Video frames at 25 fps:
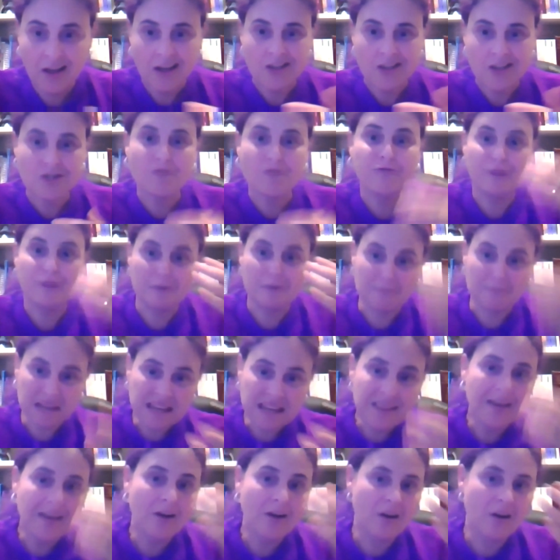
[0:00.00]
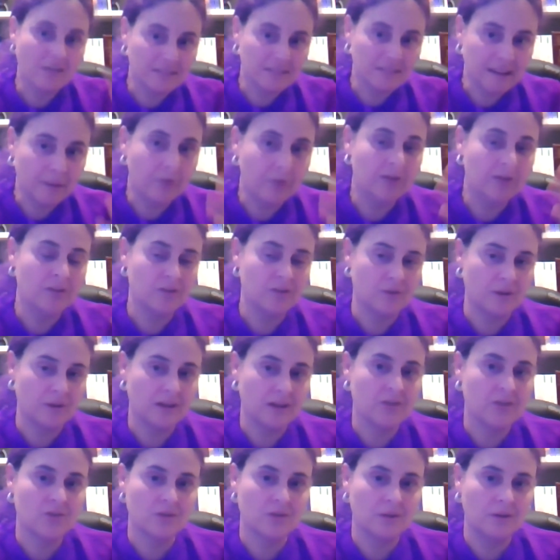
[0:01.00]
So for me, the contact with
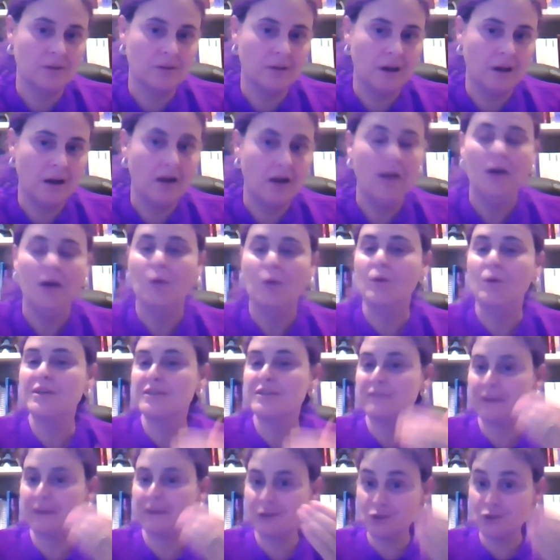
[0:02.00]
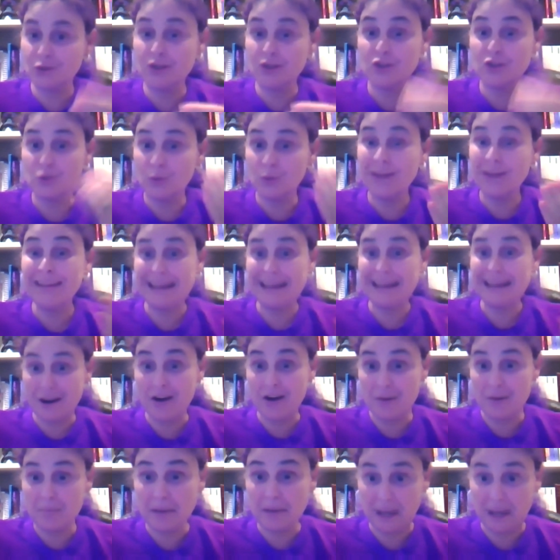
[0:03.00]
international law was eventually doing that
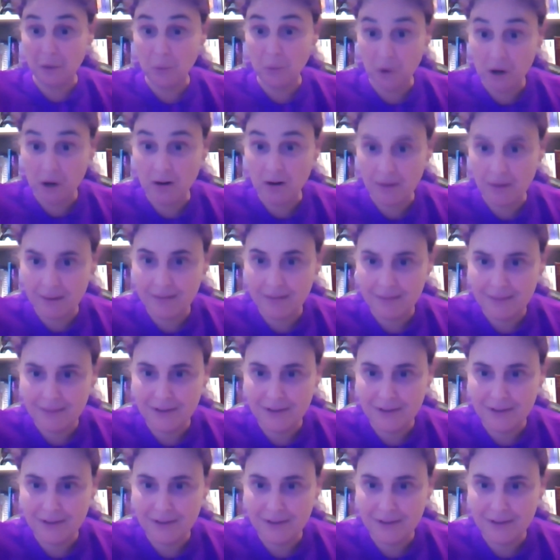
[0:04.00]
unpaid work,